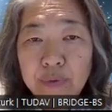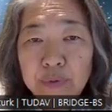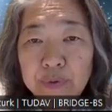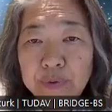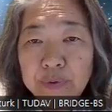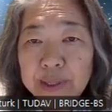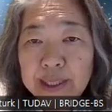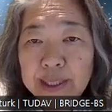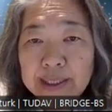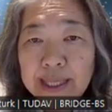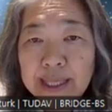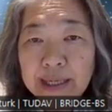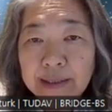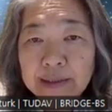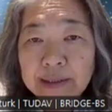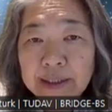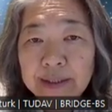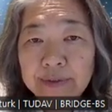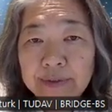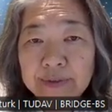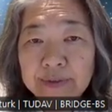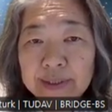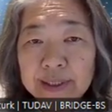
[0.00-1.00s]
Through these
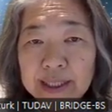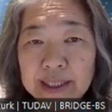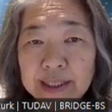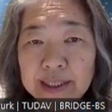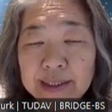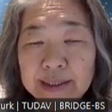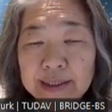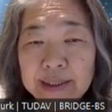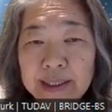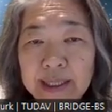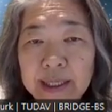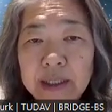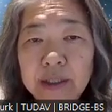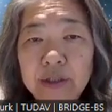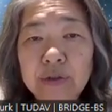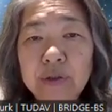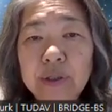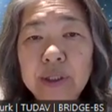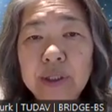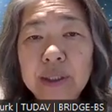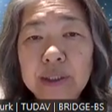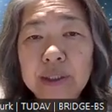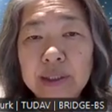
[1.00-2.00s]
activities,
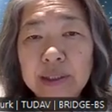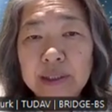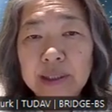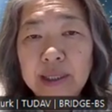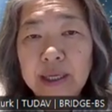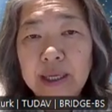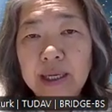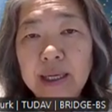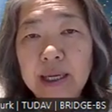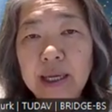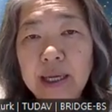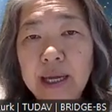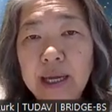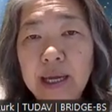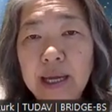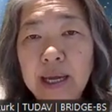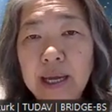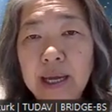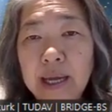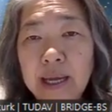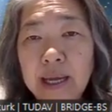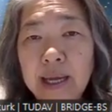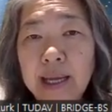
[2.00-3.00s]
you can
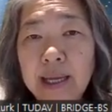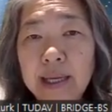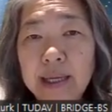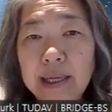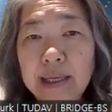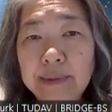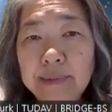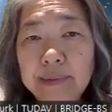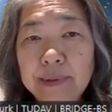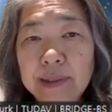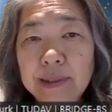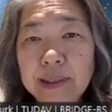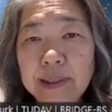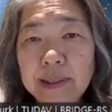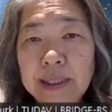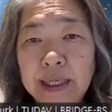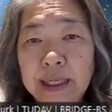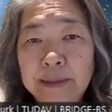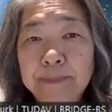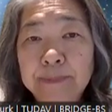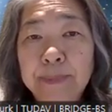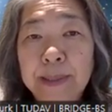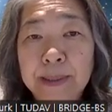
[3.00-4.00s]

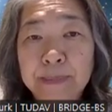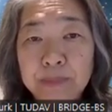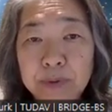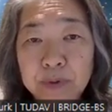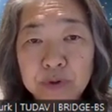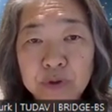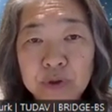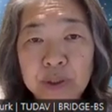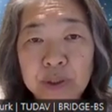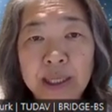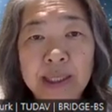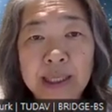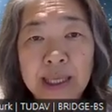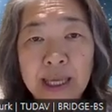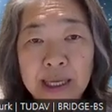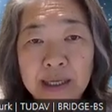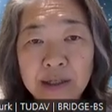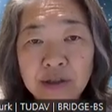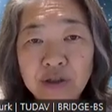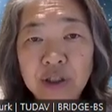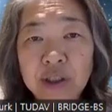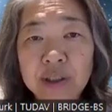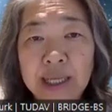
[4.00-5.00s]
get people to
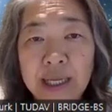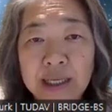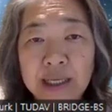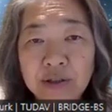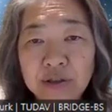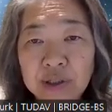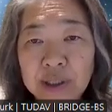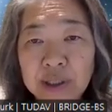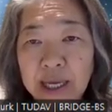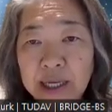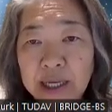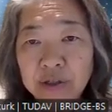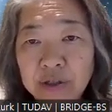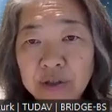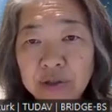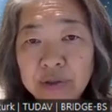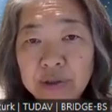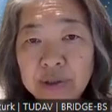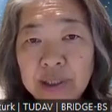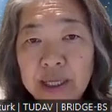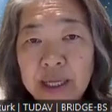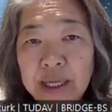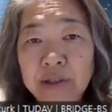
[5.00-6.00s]
engage in
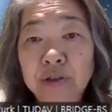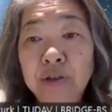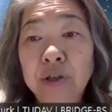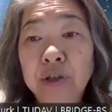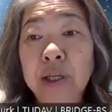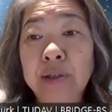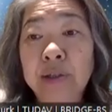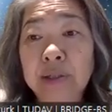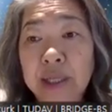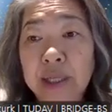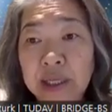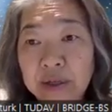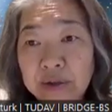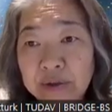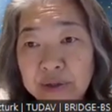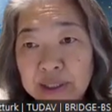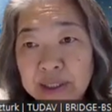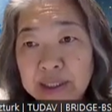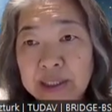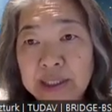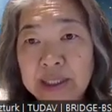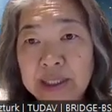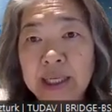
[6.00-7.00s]
education, and you can
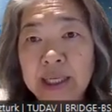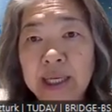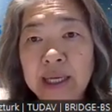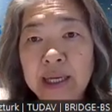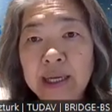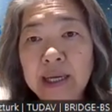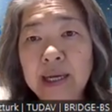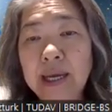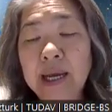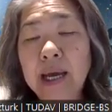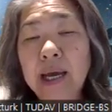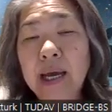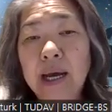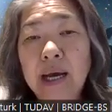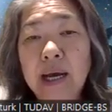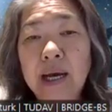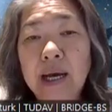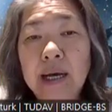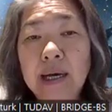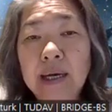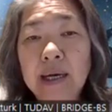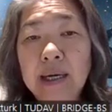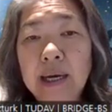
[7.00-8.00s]
increase the
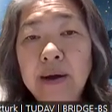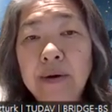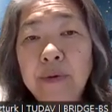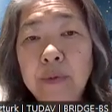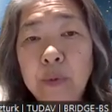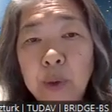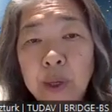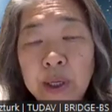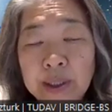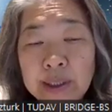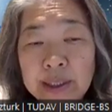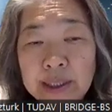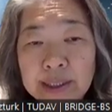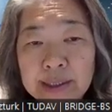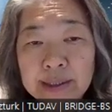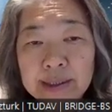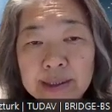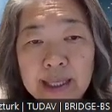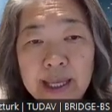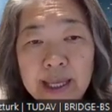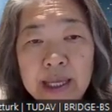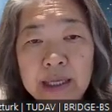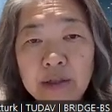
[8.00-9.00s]

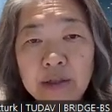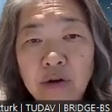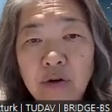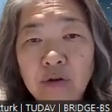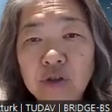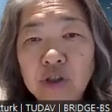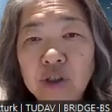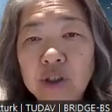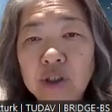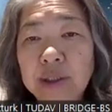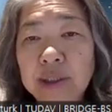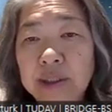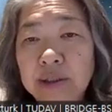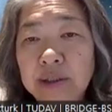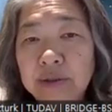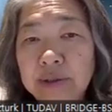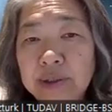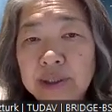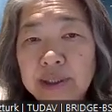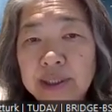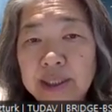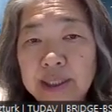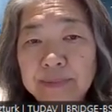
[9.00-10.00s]
awareness and ocean
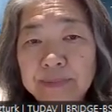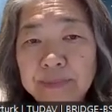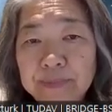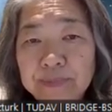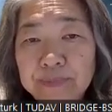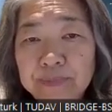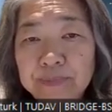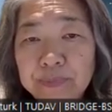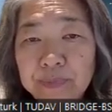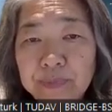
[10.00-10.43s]
literacy.